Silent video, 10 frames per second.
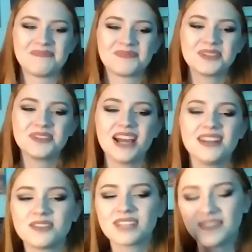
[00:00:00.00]
So yeah,
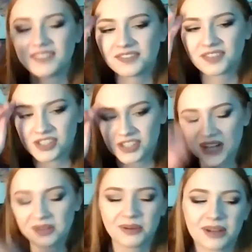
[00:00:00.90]
no, definitely for sure. I
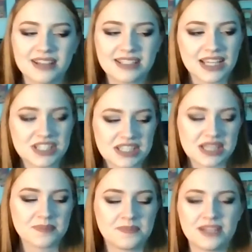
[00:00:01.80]
know I went on a tangent
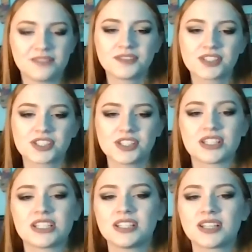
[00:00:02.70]
there, but for sure,
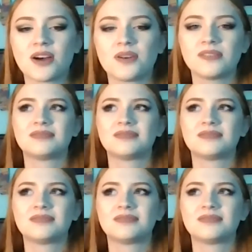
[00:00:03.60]
you know,